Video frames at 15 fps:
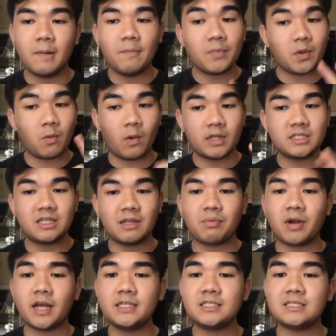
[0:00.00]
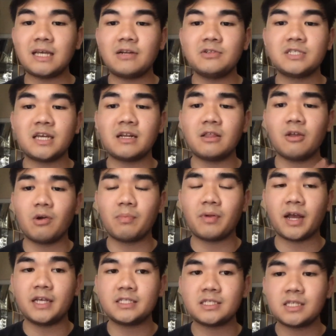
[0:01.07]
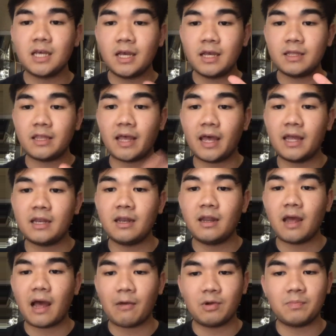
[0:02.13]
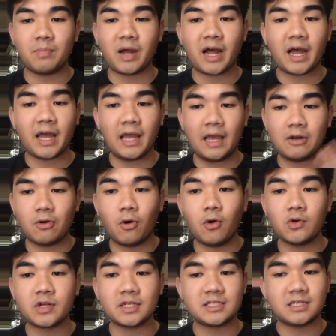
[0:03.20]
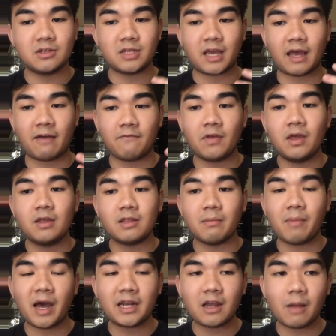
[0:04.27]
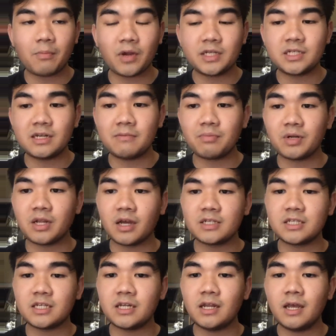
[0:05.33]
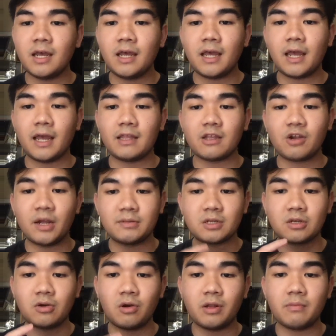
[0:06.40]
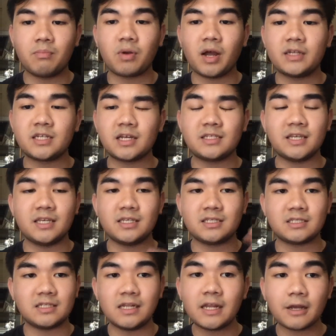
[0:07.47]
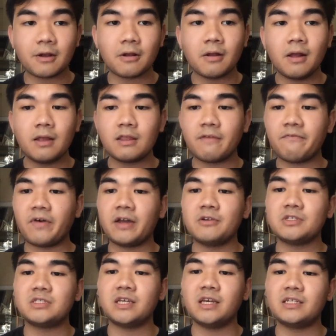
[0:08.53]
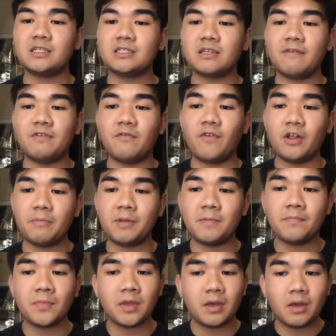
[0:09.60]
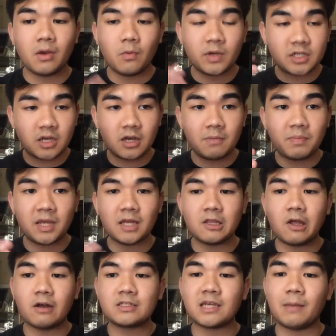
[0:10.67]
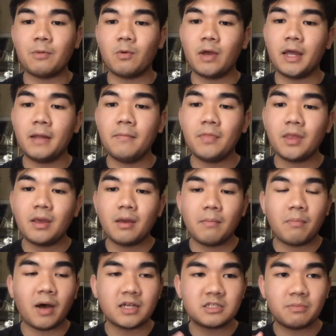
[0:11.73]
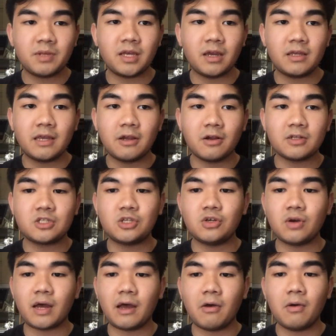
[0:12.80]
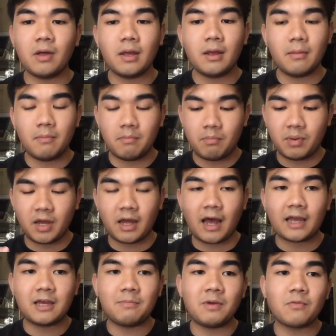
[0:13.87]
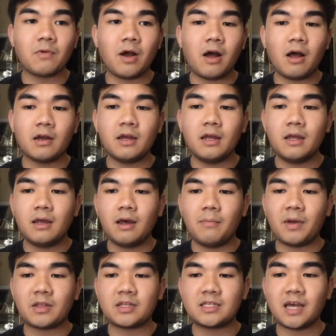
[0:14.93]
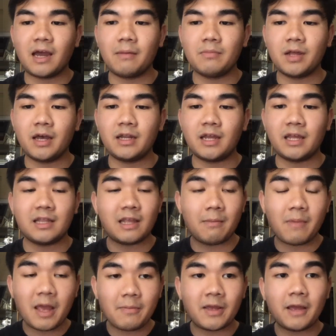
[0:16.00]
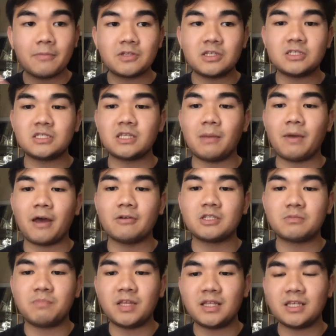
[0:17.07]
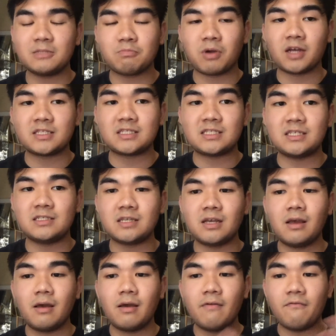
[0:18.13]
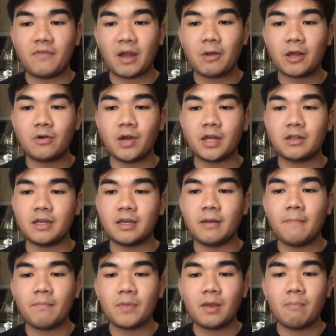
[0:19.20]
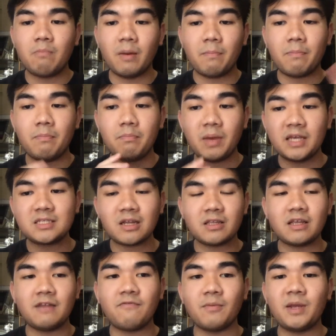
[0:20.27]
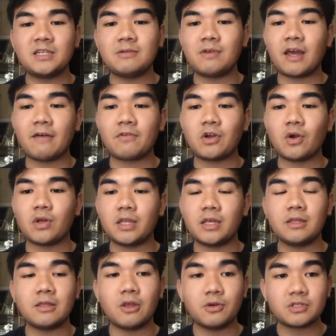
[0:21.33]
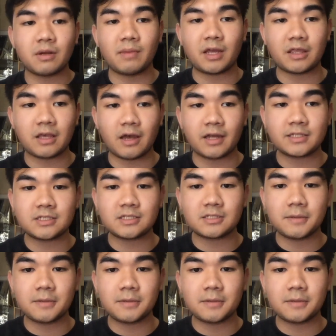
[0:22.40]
Once the price settles at a lower price, then I would buy and hold until they have the mining operation in production and the crypto coin project is near the final stages of development, which could be a long time away, possibly a year or two out, but I could be wrong about the timeline and they may be able to somehow speed these processes very quickly. But based on the information we have currently, those are my thoughts.